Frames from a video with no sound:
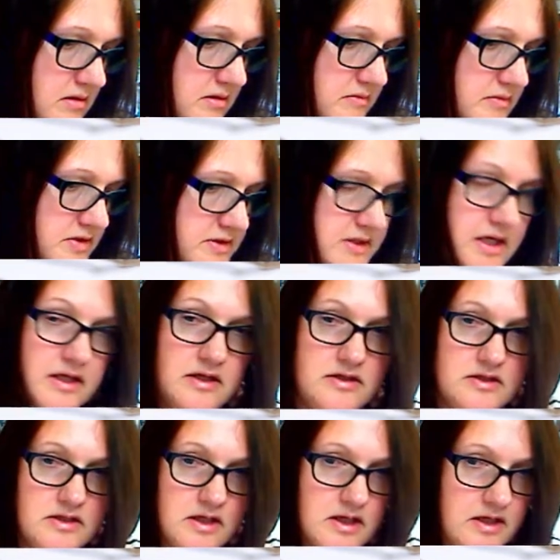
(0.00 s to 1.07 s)
Just kind of
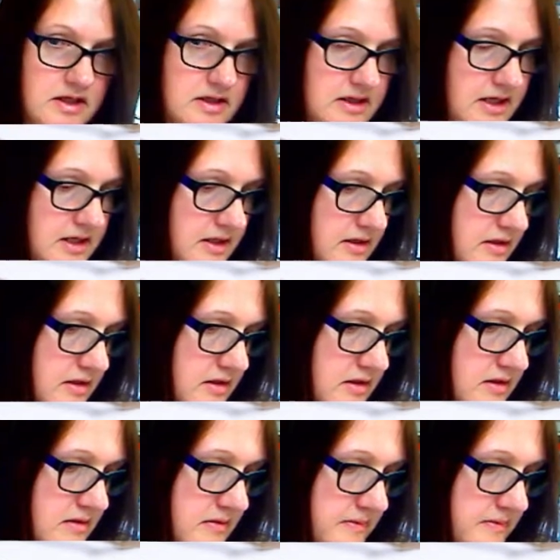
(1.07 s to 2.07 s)
dotting that in.